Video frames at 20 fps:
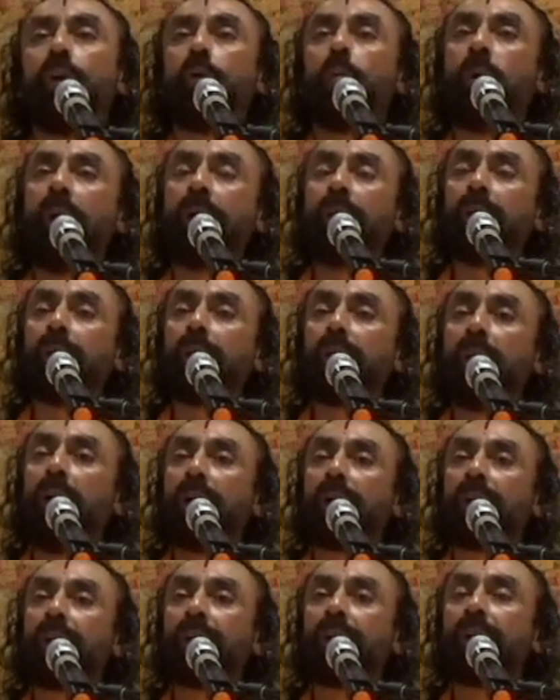One
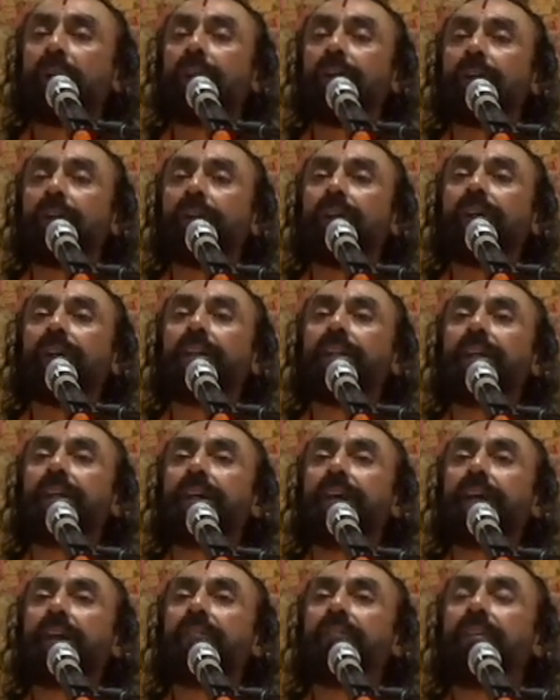Dr.
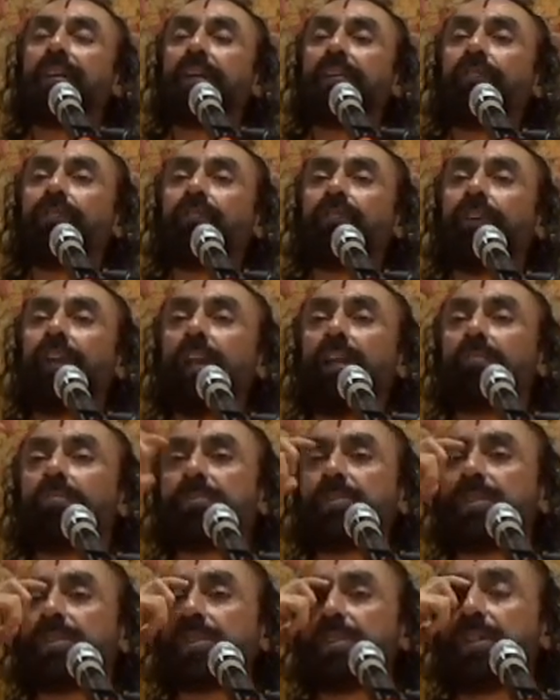David
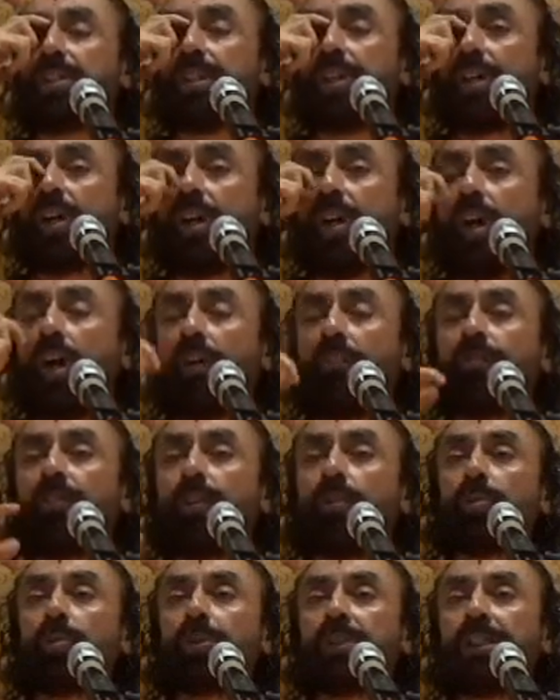Phillips of
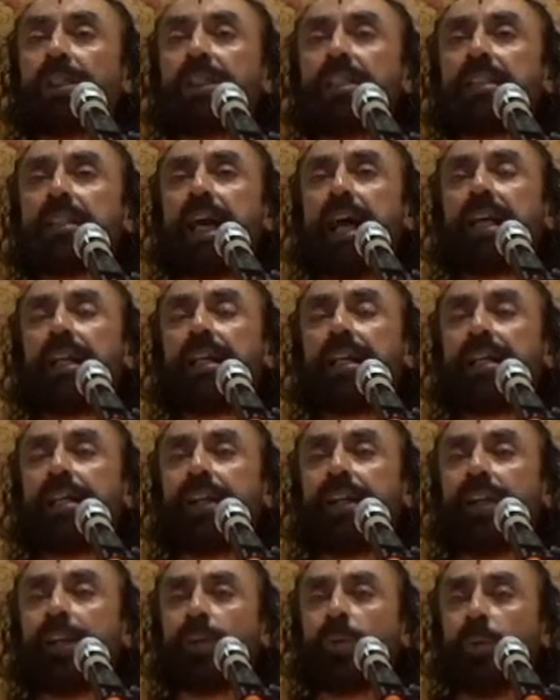UC San
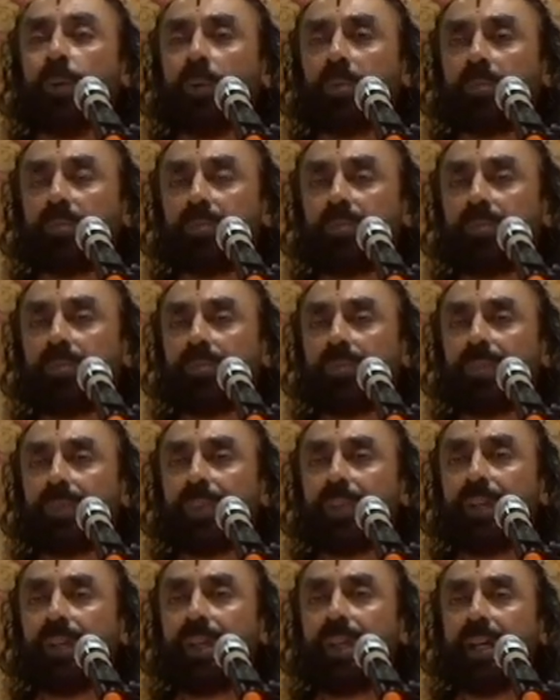Diego,
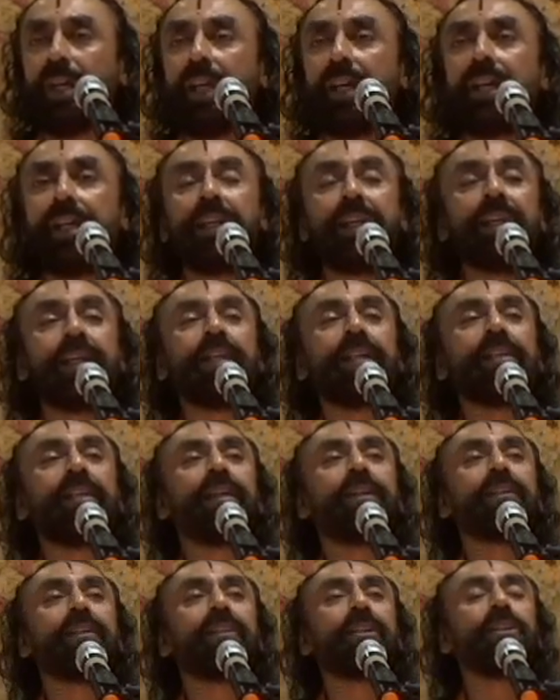he
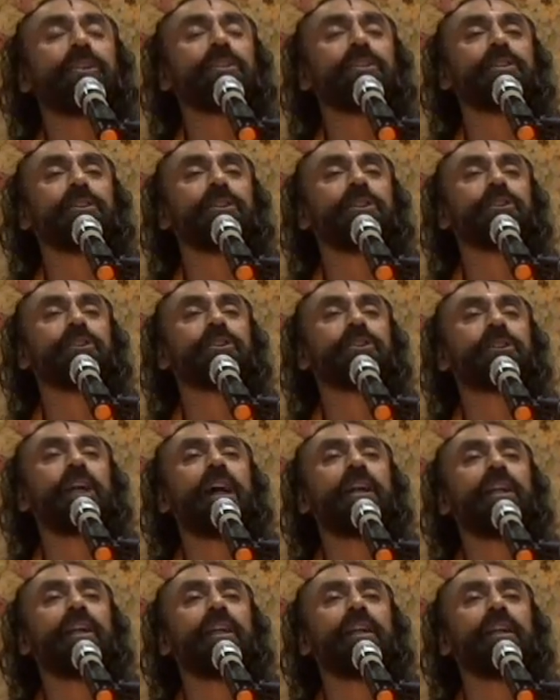did this
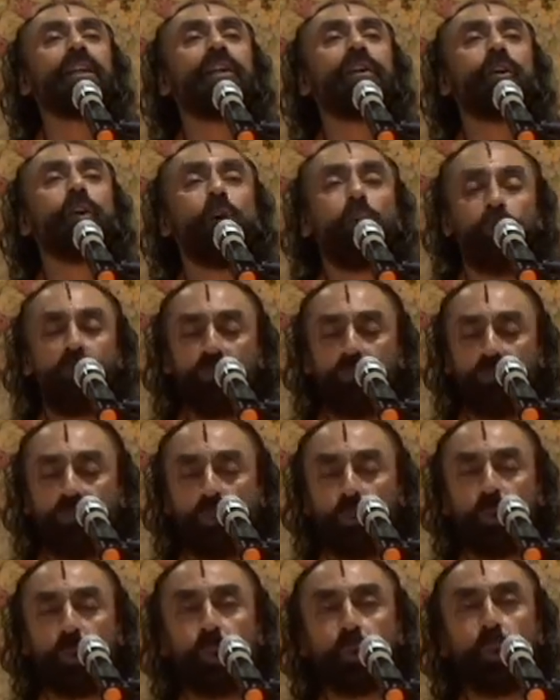study of
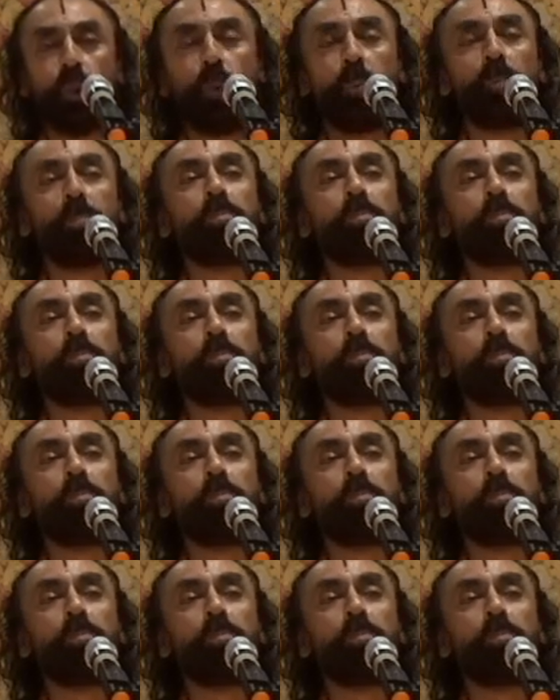2